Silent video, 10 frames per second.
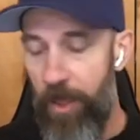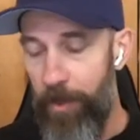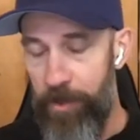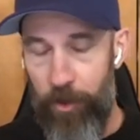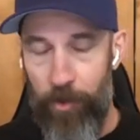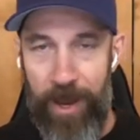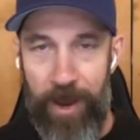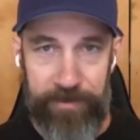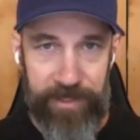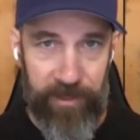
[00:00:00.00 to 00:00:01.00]
then you don't
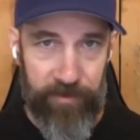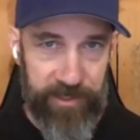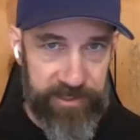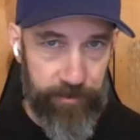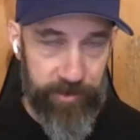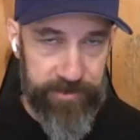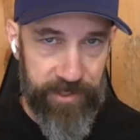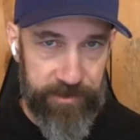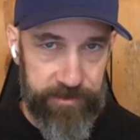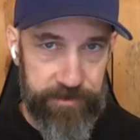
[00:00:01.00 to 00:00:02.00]
have to take the discipline
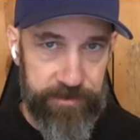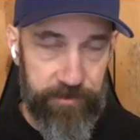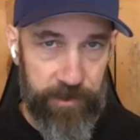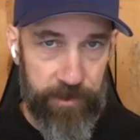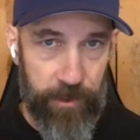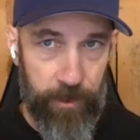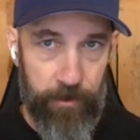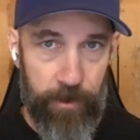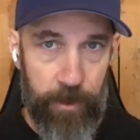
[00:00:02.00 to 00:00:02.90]
sections, the BAR,